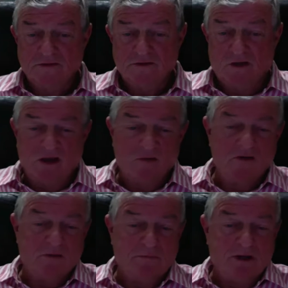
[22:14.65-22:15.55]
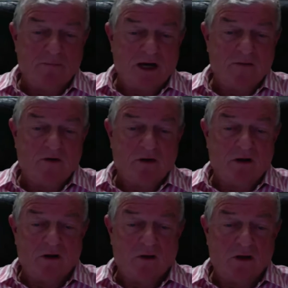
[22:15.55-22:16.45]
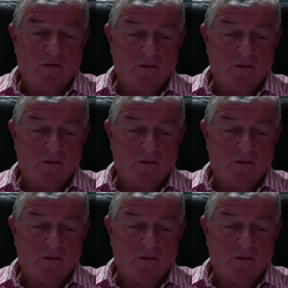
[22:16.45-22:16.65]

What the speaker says: So that was a big part of my role,